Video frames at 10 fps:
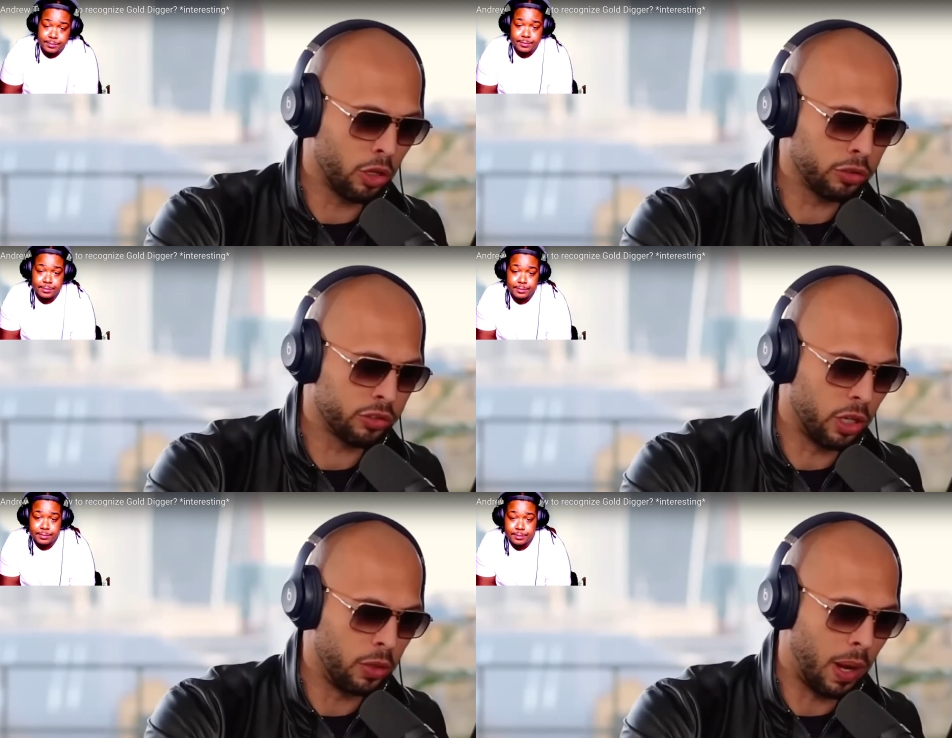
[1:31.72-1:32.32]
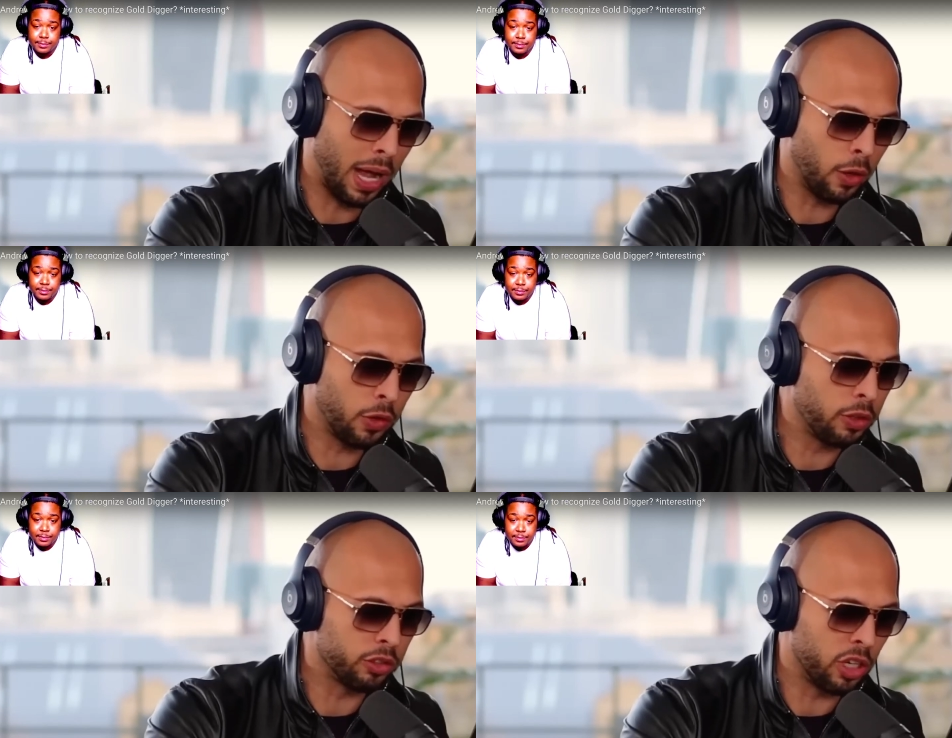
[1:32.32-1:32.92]
Speaker 1: I don't think there's anything
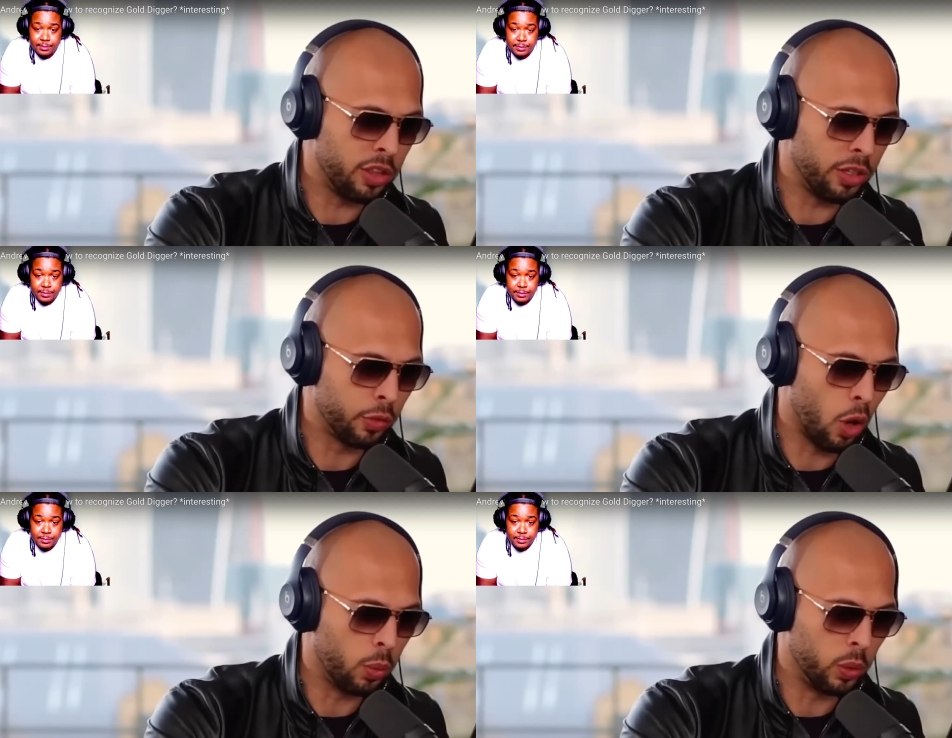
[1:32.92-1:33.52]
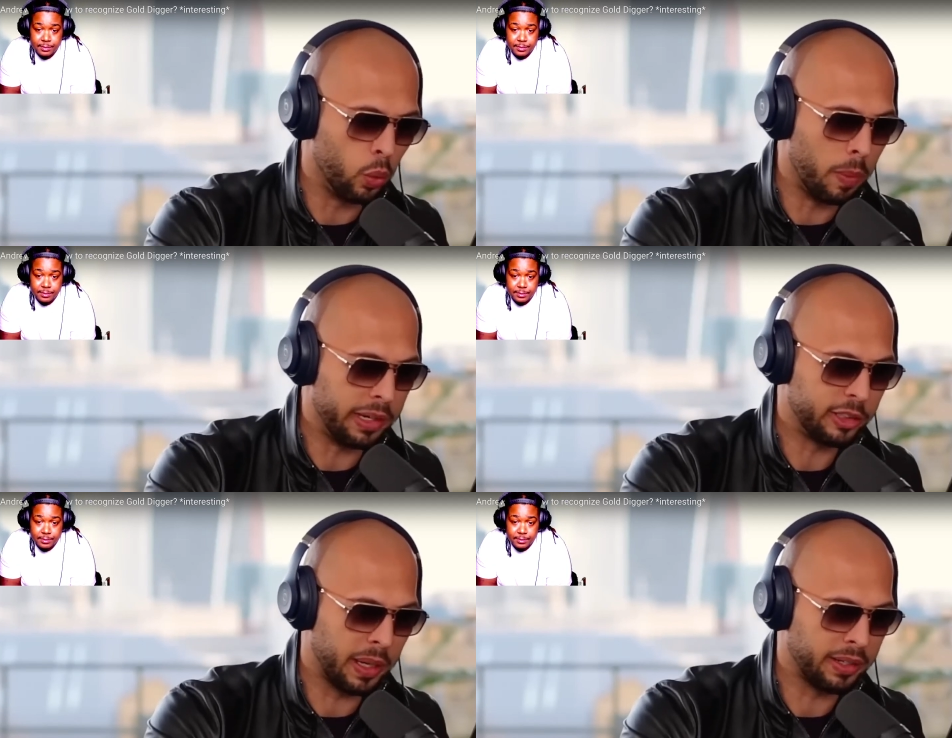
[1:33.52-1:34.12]
wrong with a woman expecting a nice,
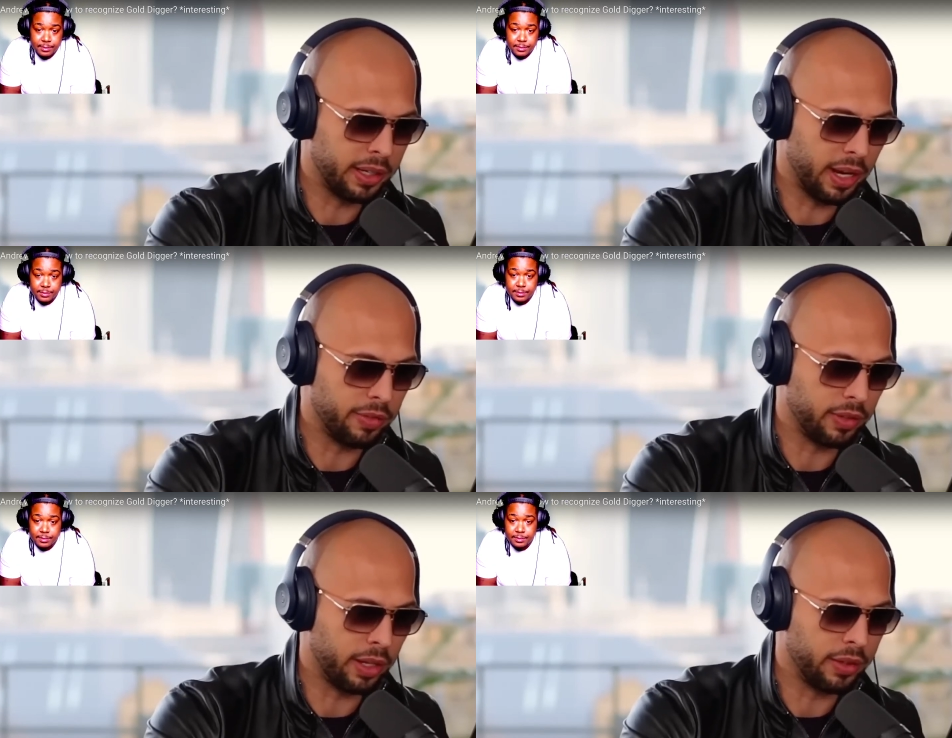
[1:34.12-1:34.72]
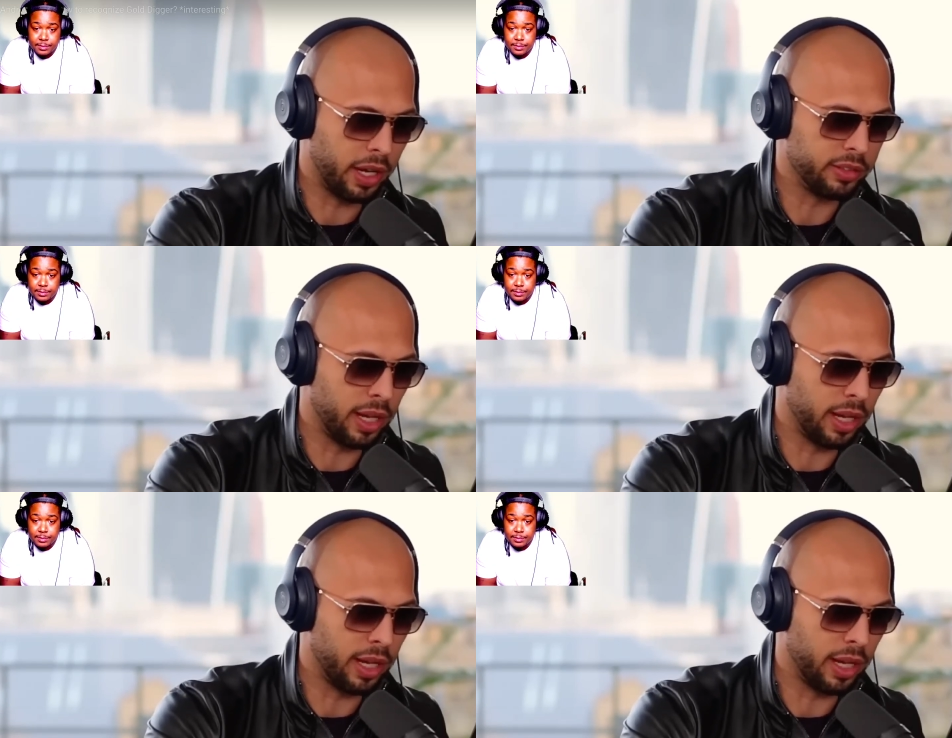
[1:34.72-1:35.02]
nice lifestyle.